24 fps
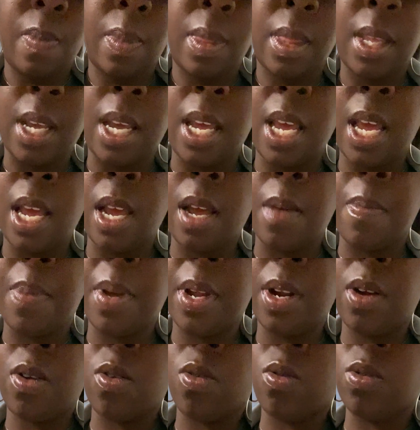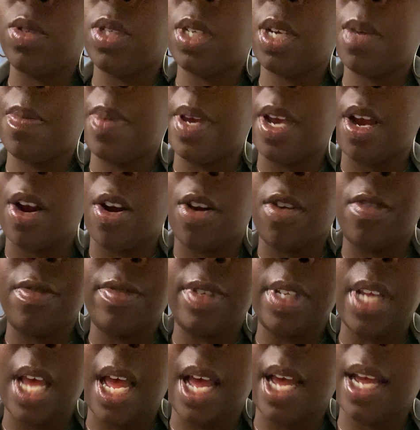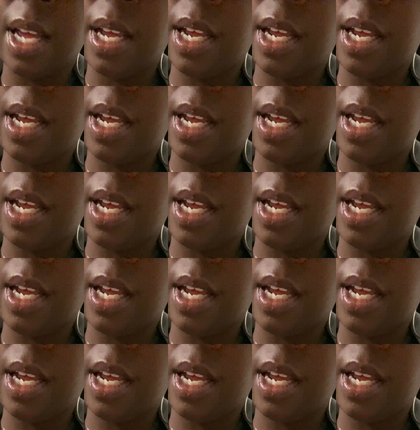The King of Pentacles could be an earth sign